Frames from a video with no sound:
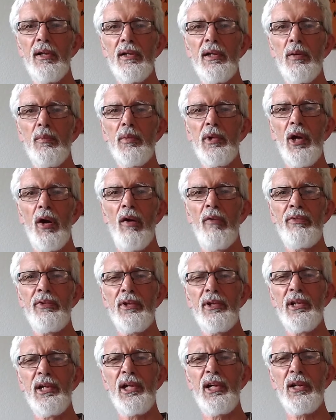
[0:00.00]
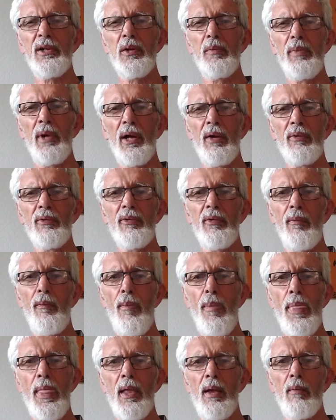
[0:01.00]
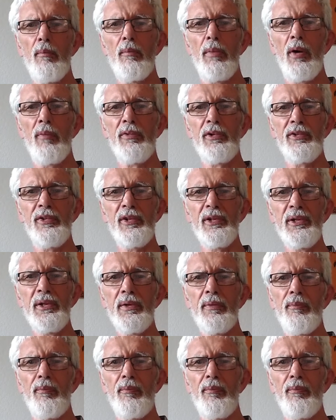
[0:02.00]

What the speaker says: that we often hear about: poverty,